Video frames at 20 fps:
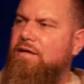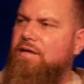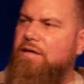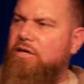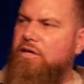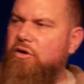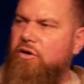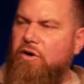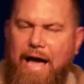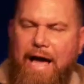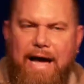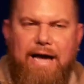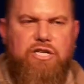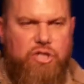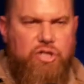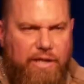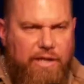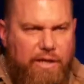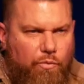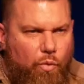you're
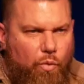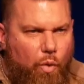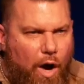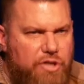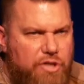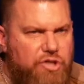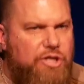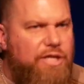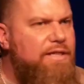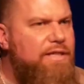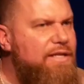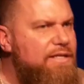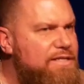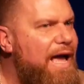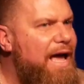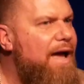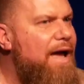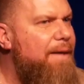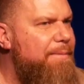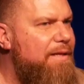actually watching this
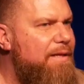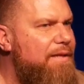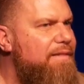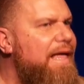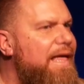happen.